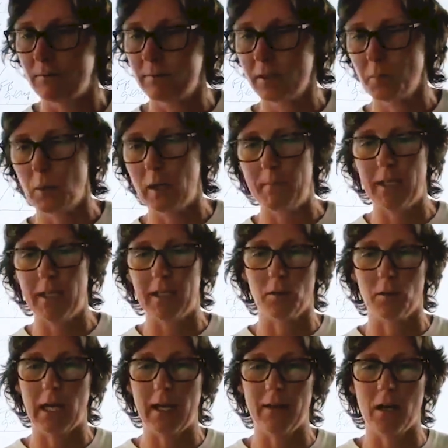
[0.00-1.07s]
It's 1 minute.
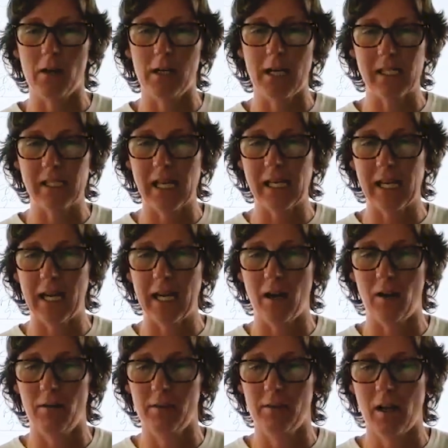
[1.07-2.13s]
Okay. All right. Take
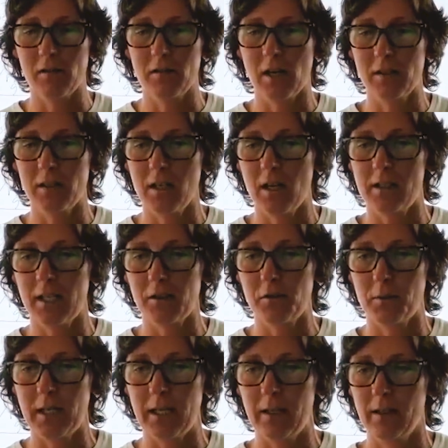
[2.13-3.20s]
care. I'll talk to y'all next
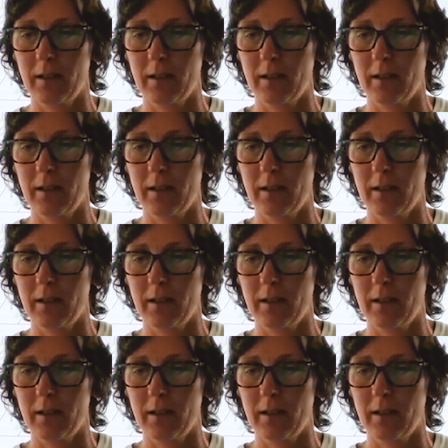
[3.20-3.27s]
week.